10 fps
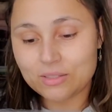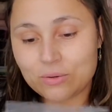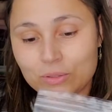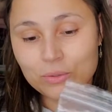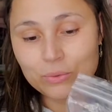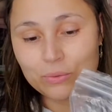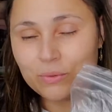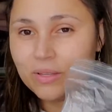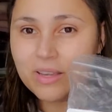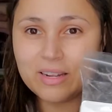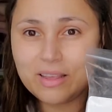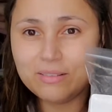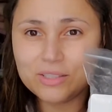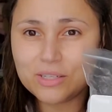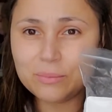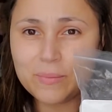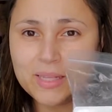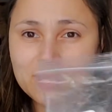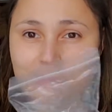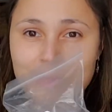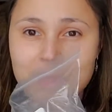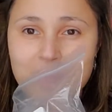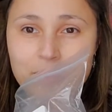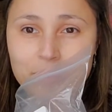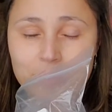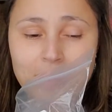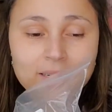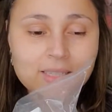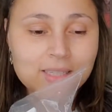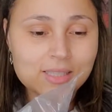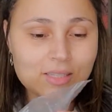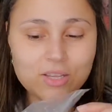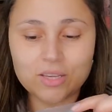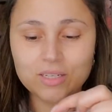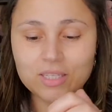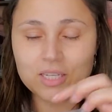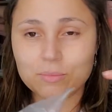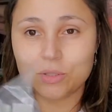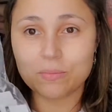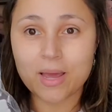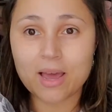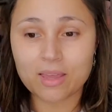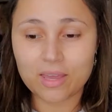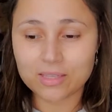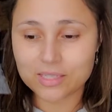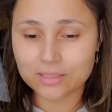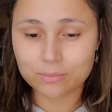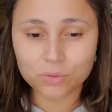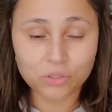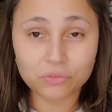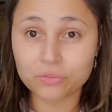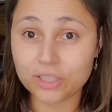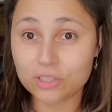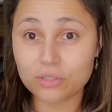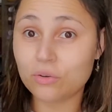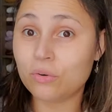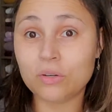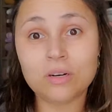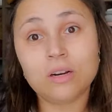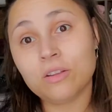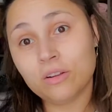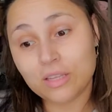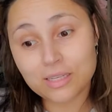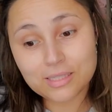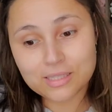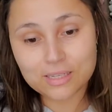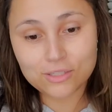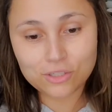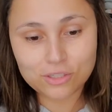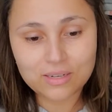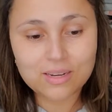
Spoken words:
or little, you can sublimate them, and they came with little magnets, and you can attach them to the bag and stick them to your fridge or other things such.